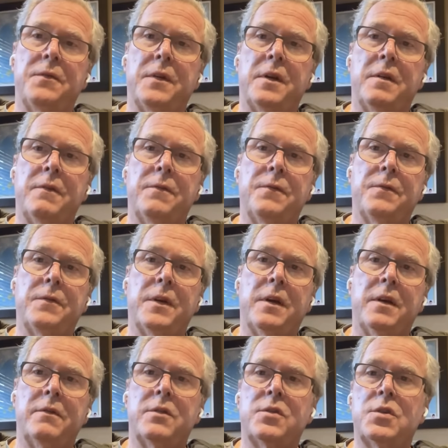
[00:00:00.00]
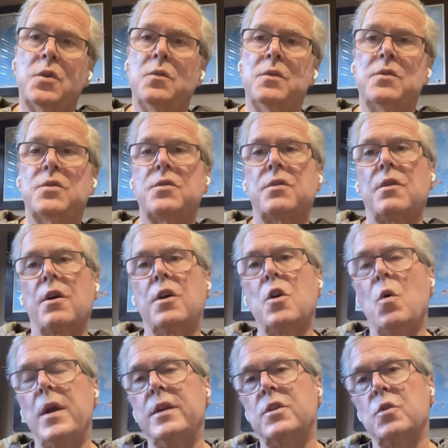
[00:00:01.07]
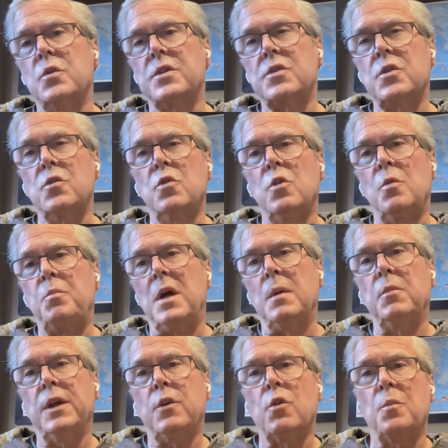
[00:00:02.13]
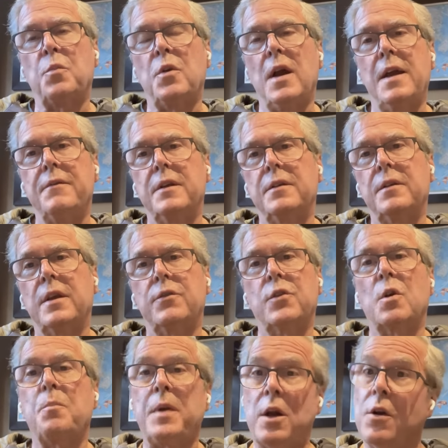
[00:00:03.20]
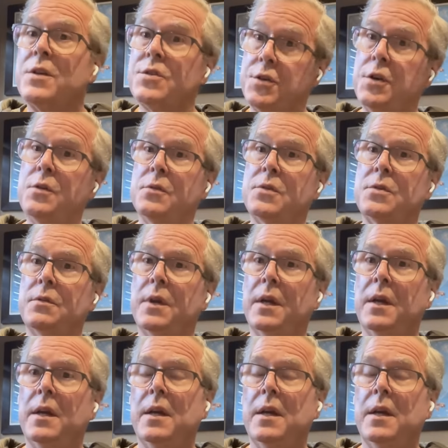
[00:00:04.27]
of, of, students are going to a school, public or private, that their parents choose.